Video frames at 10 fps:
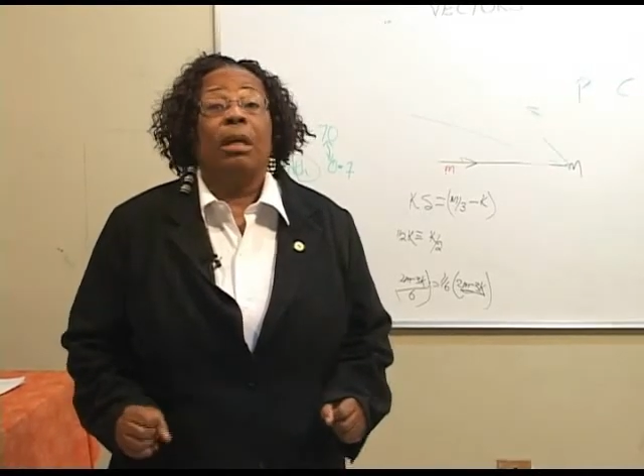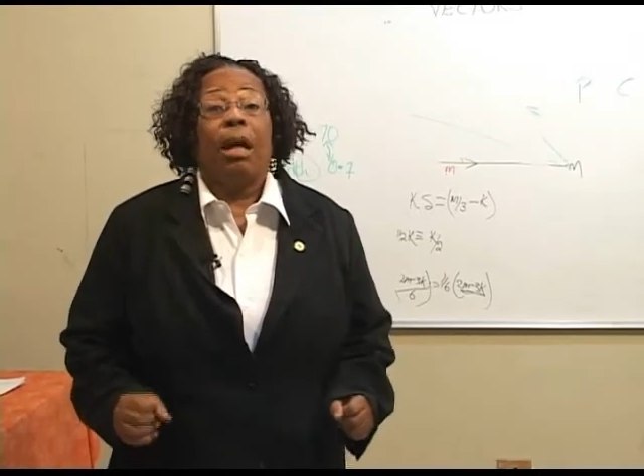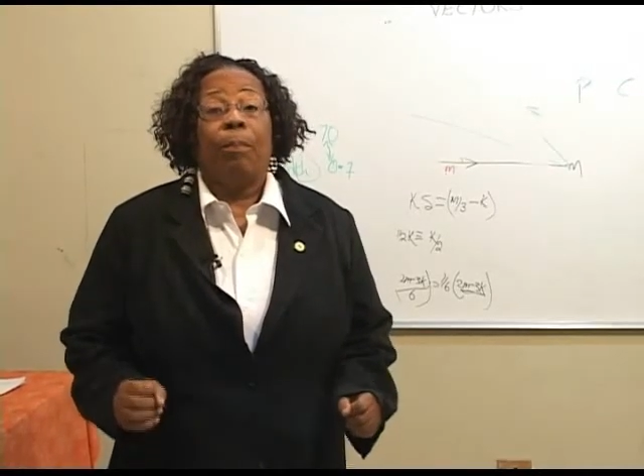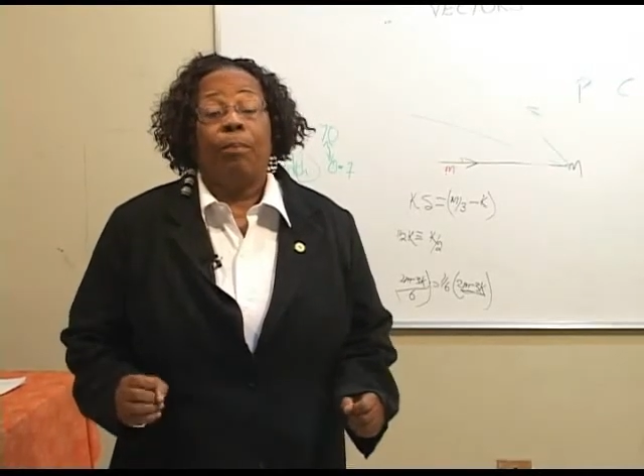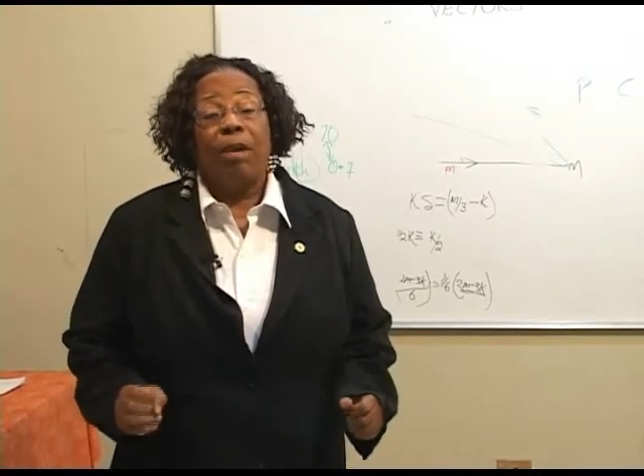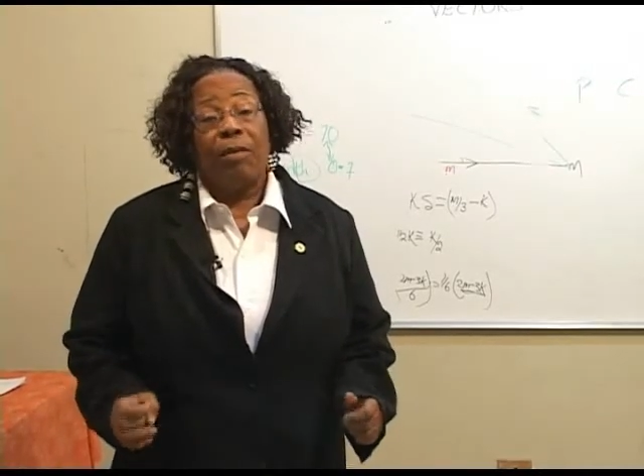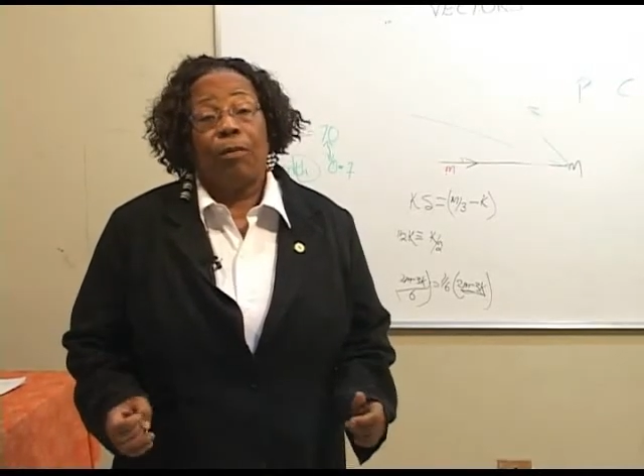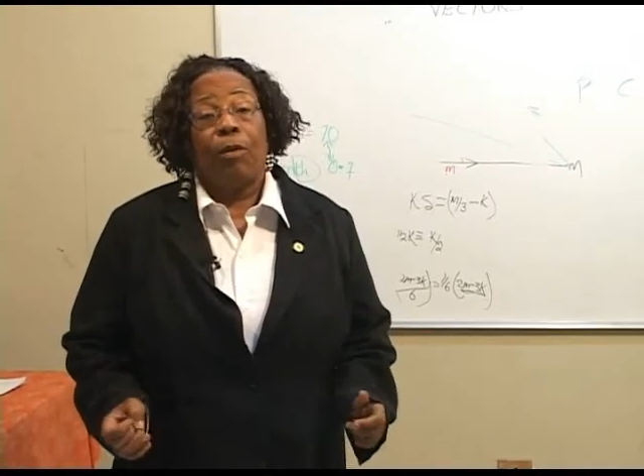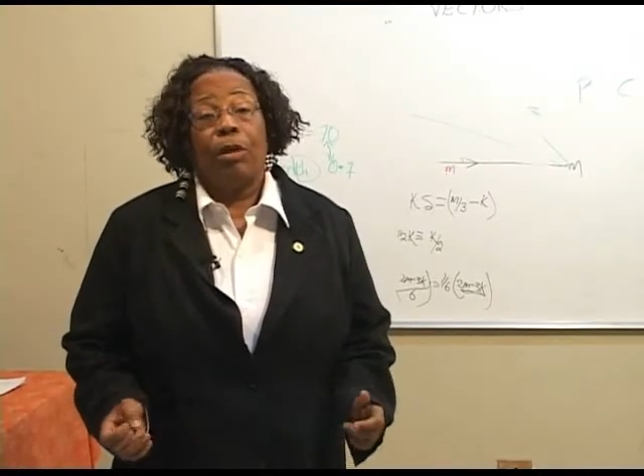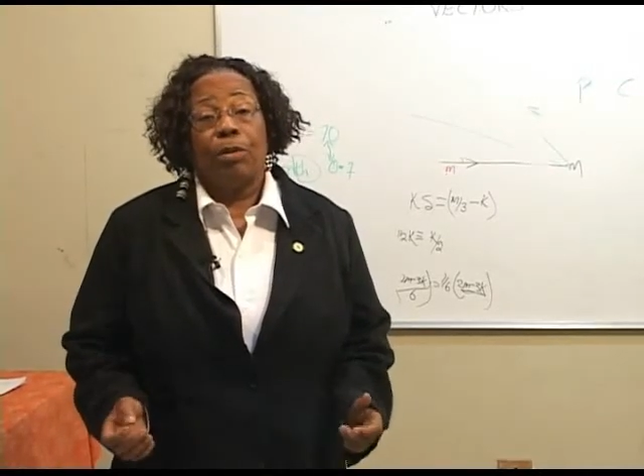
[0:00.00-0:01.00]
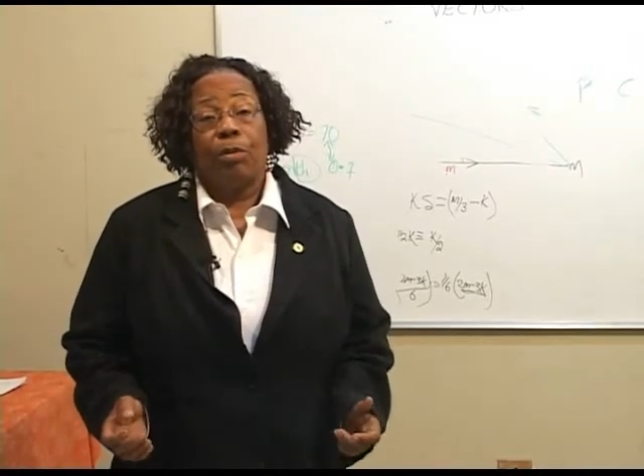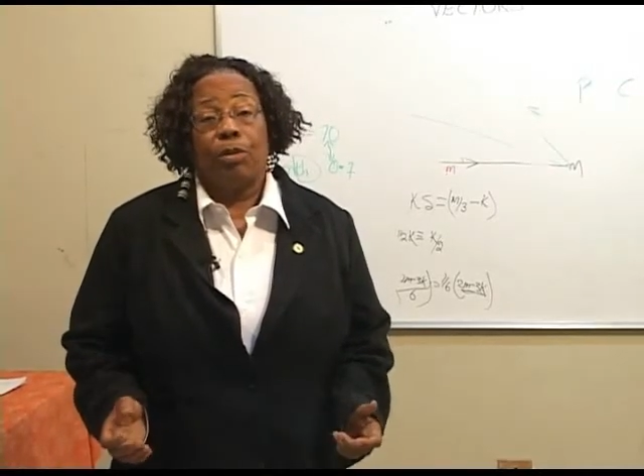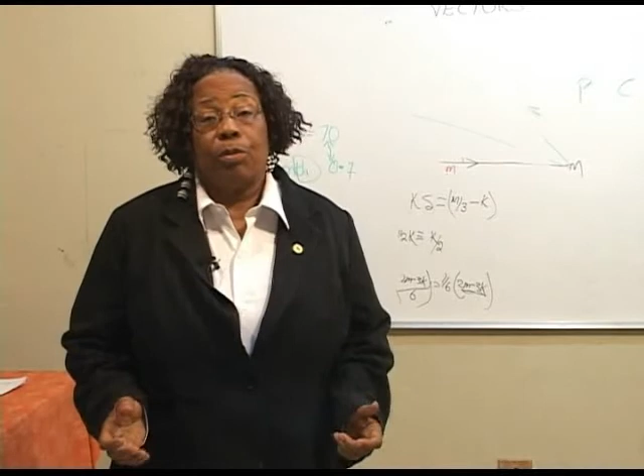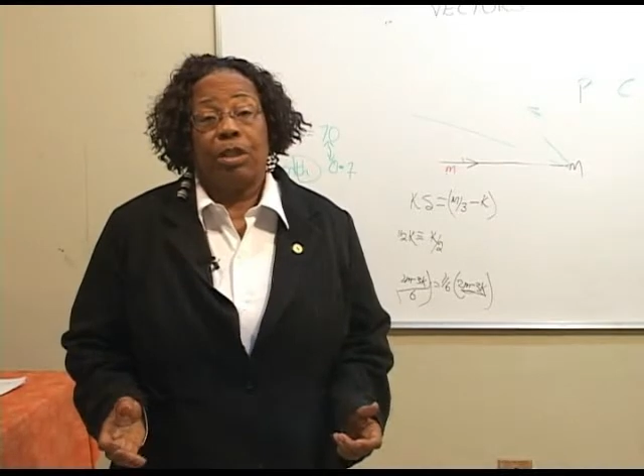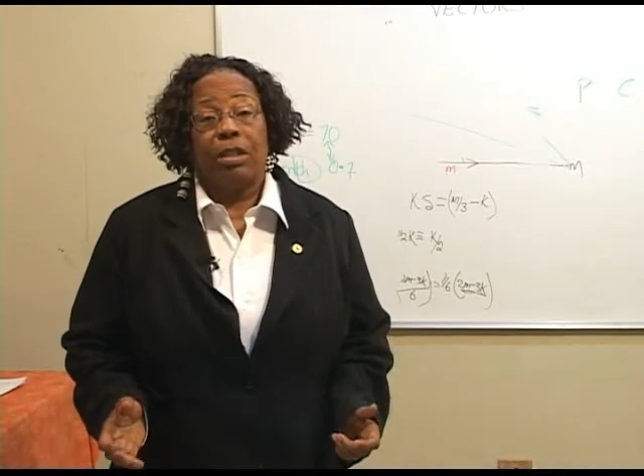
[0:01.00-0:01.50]
a prayer for all
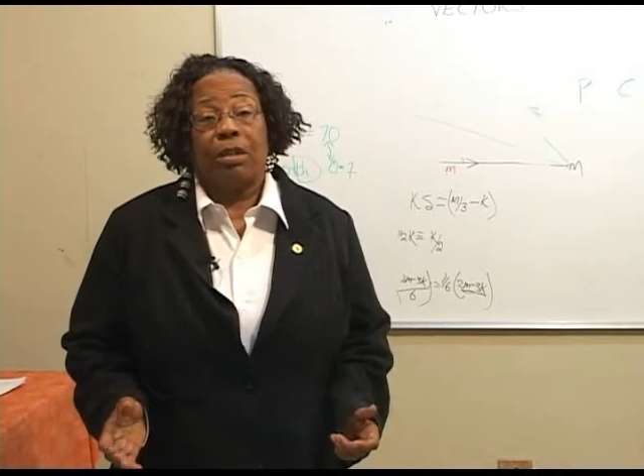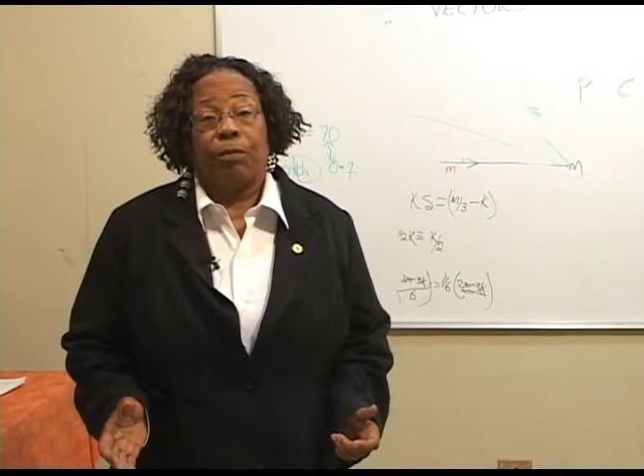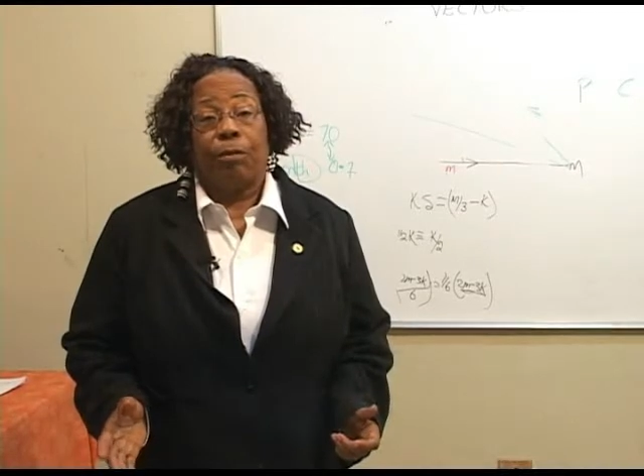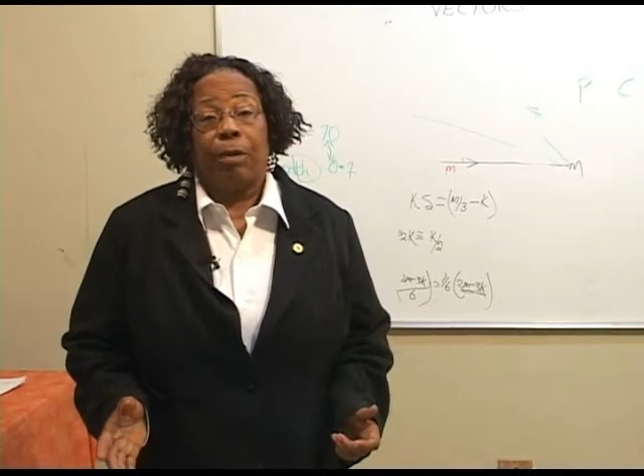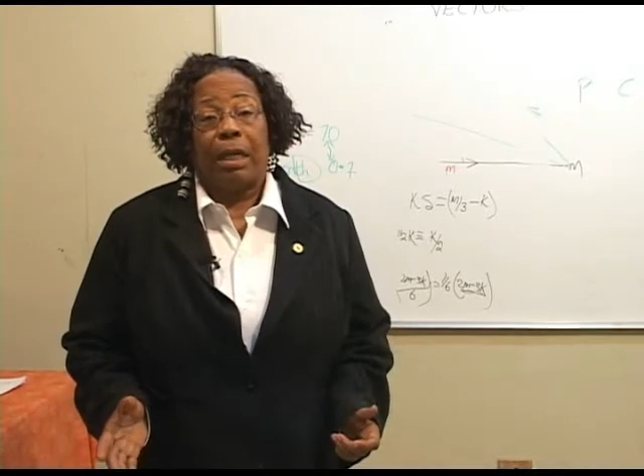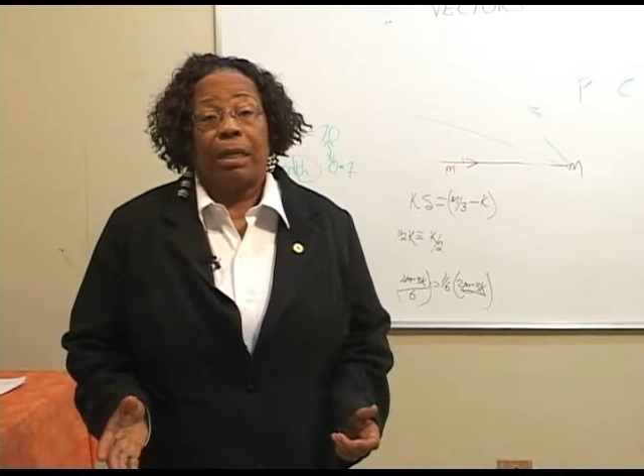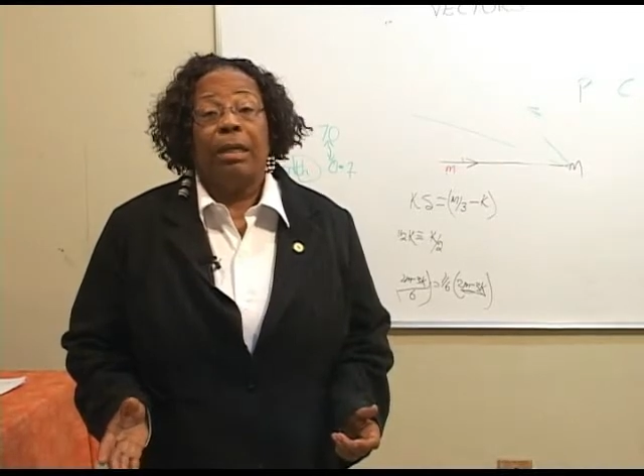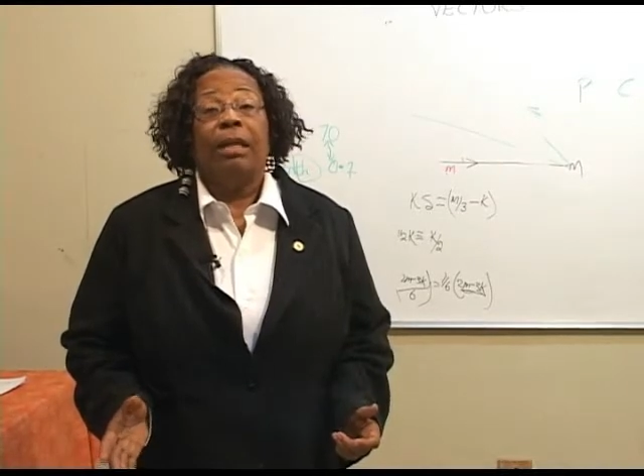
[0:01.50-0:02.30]
those who are suffering.